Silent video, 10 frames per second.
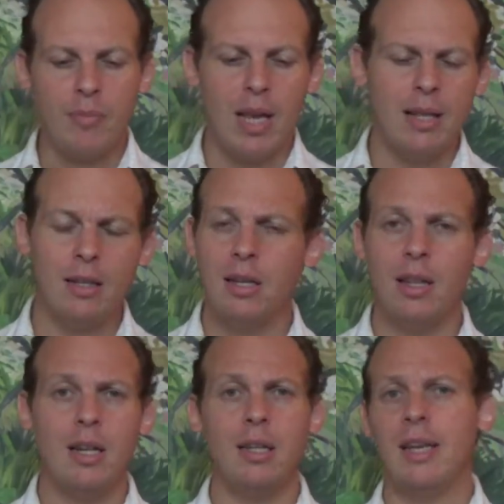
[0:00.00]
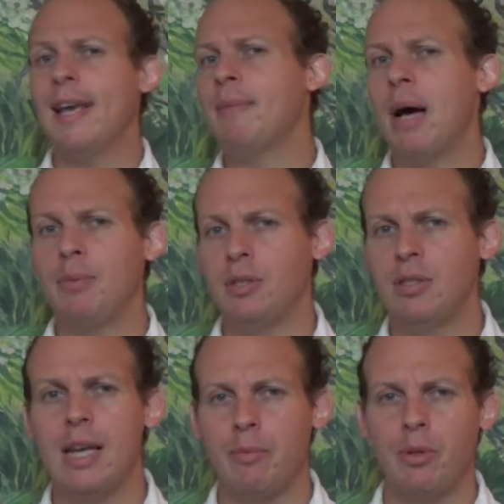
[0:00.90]
And a lot of the game apps the
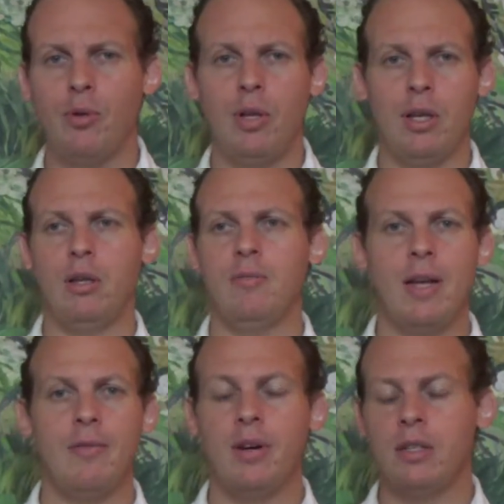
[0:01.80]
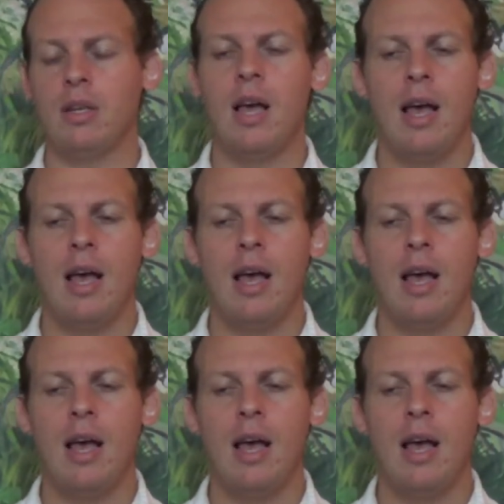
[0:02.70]
same. Like you invite friends.